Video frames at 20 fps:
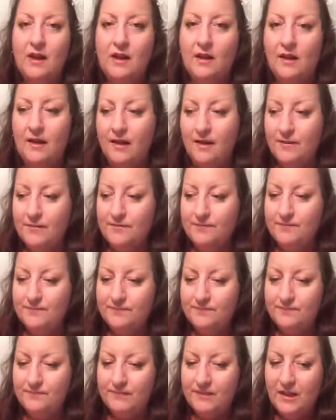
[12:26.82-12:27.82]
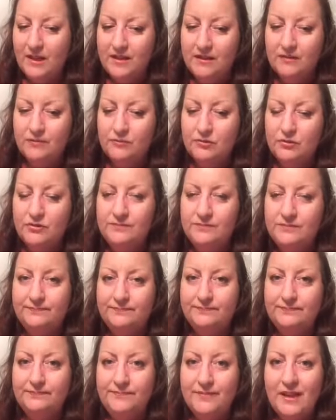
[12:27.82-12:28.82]
a lot of good
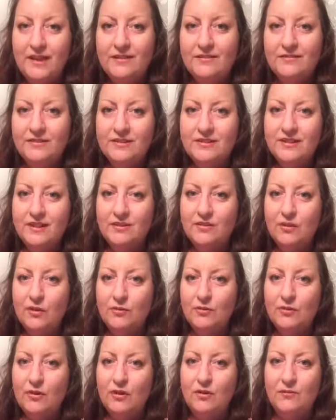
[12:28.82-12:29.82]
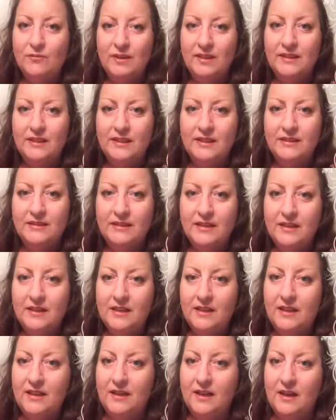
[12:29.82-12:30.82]
benefits that go along with it.
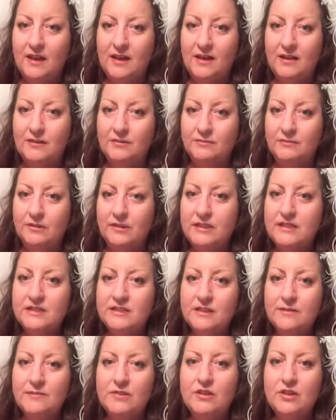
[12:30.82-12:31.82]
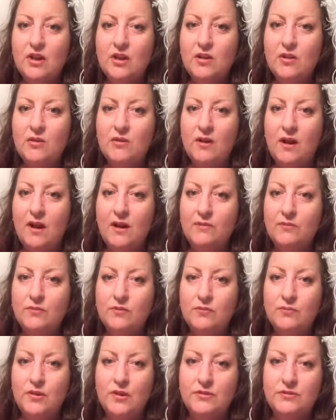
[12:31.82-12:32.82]
Please let me know. I
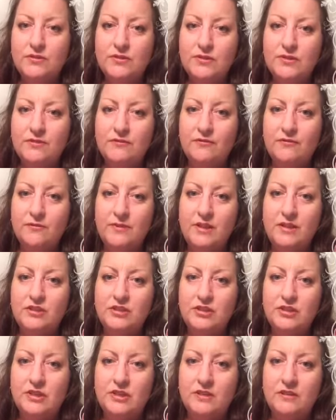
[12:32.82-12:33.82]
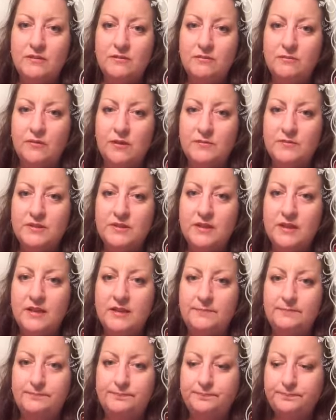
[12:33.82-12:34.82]
will post the information and
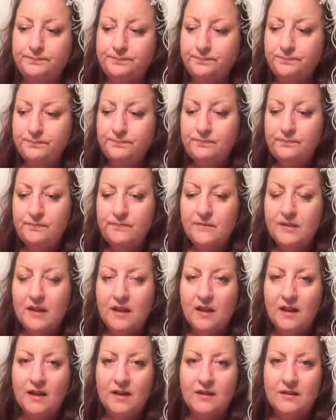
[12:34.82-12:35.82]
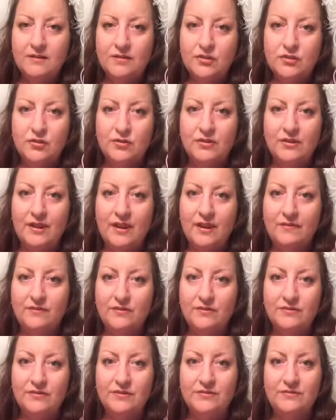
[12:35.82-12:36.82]
website shortly after
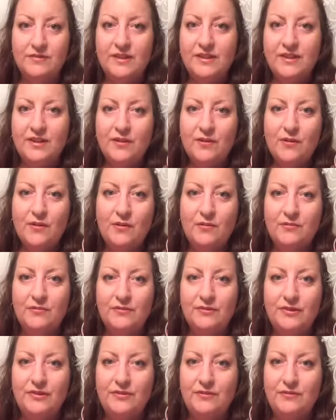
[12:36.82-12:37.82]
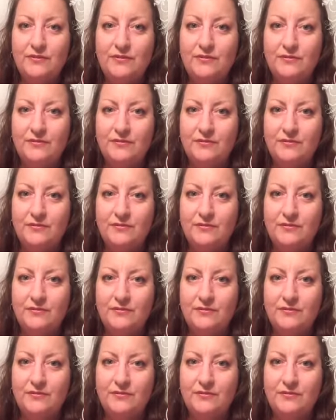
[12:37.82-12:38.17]
this video. Hopefully you've